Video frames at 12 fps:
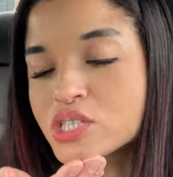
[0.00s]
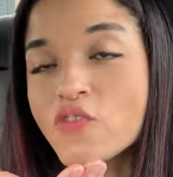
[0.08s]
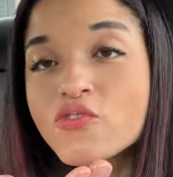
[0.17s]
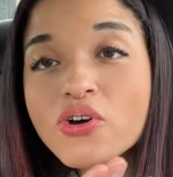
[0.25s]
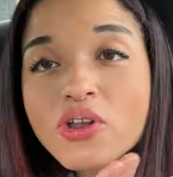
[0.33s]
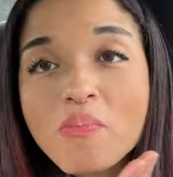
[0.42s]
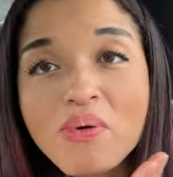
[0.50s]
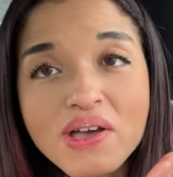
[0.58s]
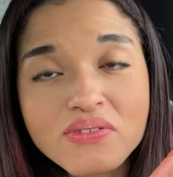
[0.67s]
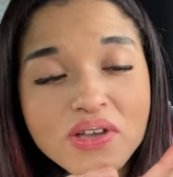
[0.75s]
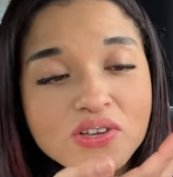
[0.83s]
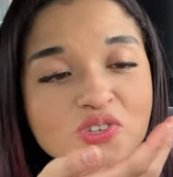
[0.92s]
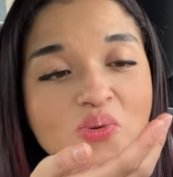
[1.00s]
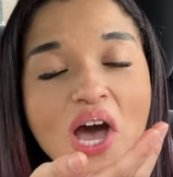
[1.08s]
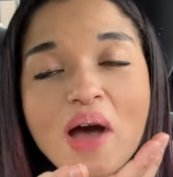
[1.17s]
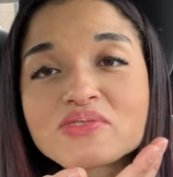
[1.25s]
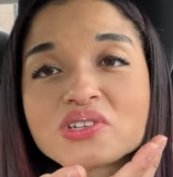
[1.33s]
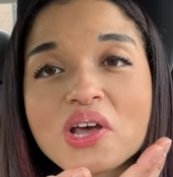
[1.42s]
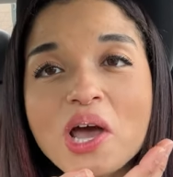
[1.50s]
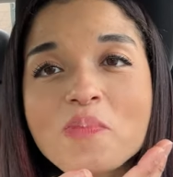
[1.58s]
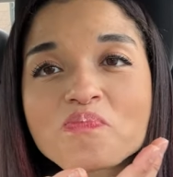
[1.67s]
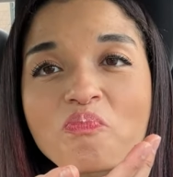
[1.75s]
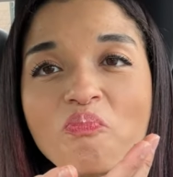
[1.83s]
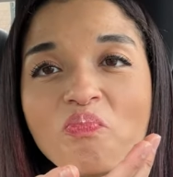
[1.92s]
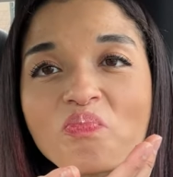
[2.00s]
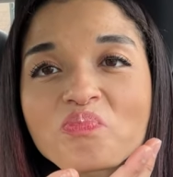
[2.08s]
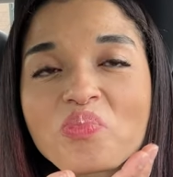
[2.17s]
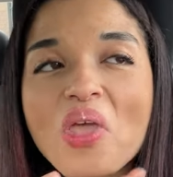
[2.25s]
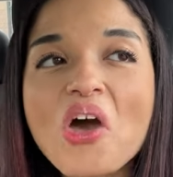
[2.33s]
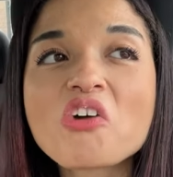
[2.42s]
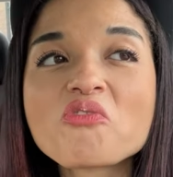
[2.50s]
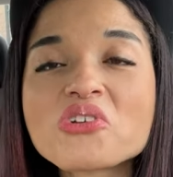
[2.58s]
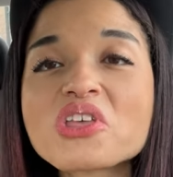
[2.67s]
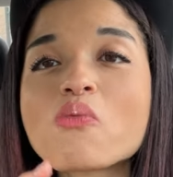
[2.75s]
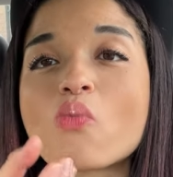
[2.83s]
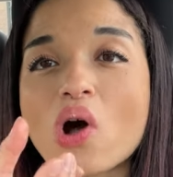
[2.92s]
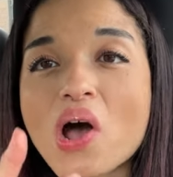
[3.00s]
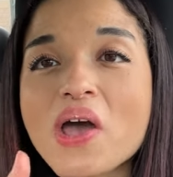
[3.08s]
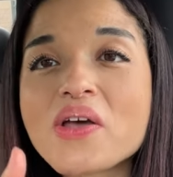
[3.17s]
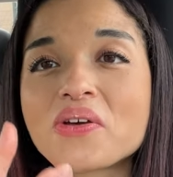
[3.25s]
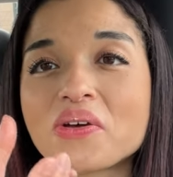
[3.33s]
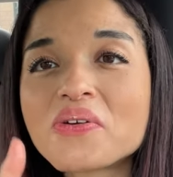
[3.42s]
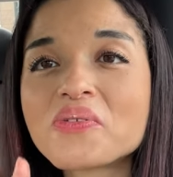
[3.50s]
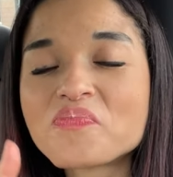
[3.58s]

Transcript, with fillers: If you're gonna bite this, you have to get a really wide